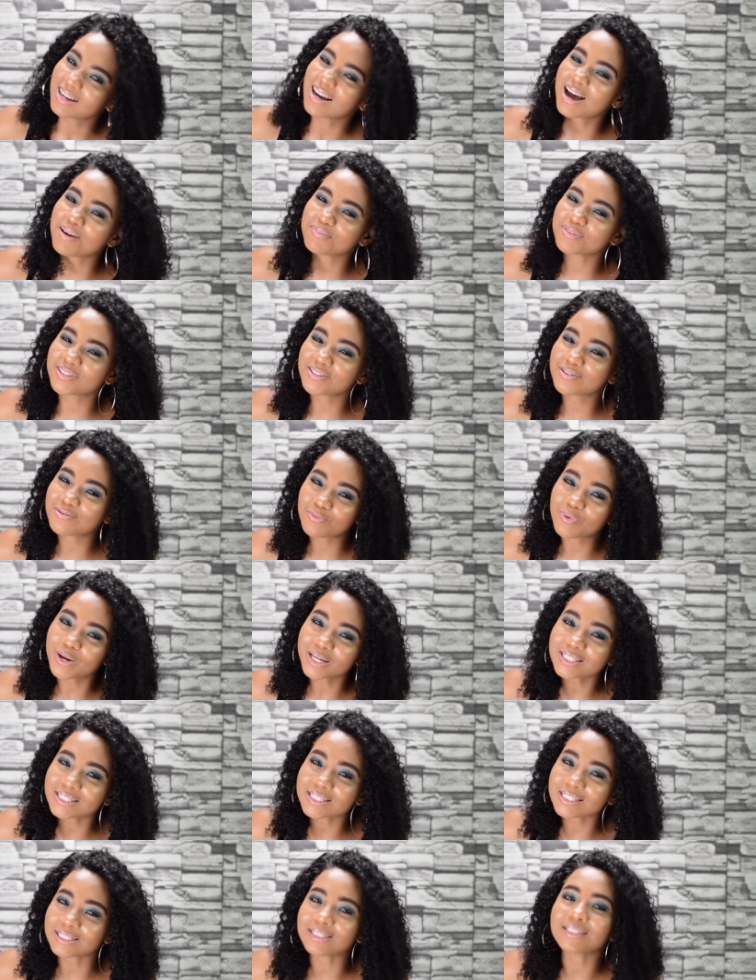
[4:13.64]
I'm still
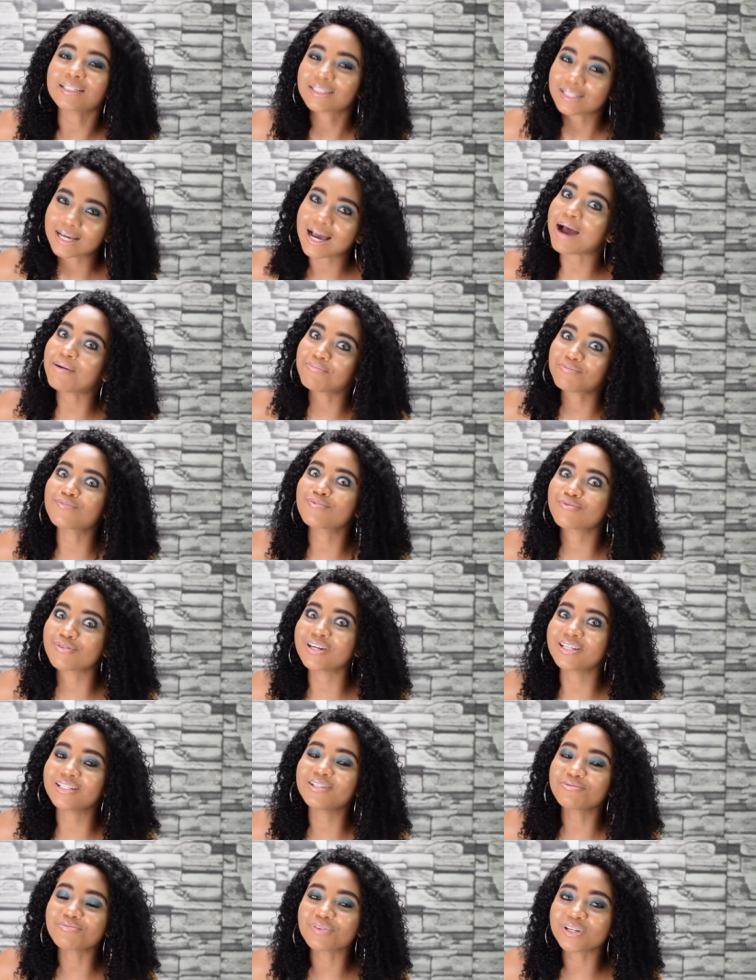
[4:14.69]
waiting. I'm
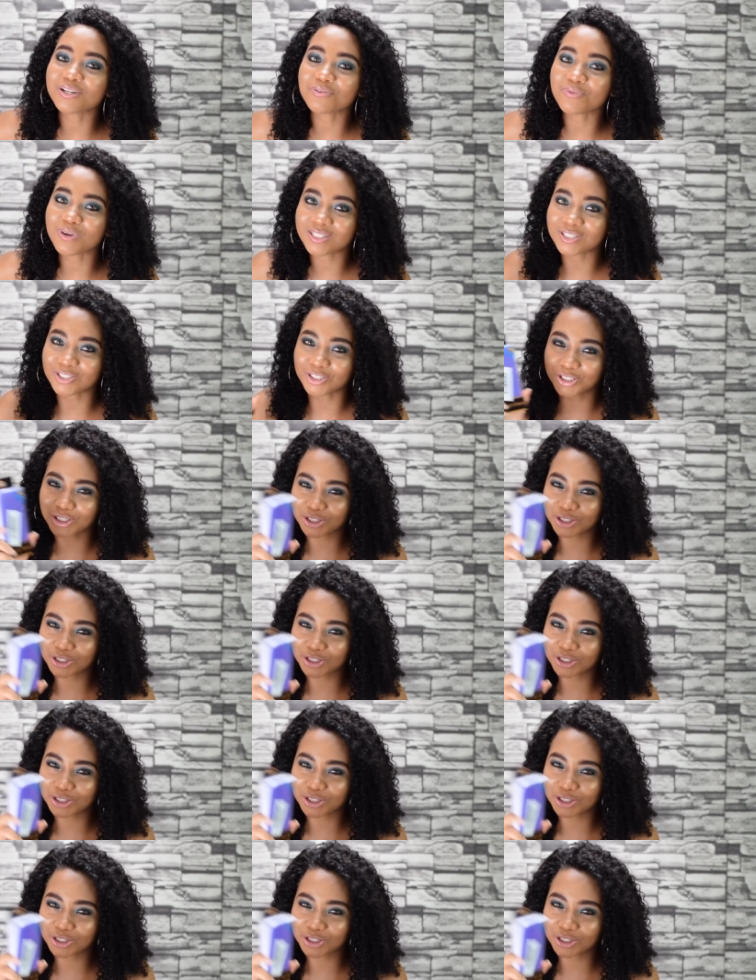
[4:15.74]
really, really waiting.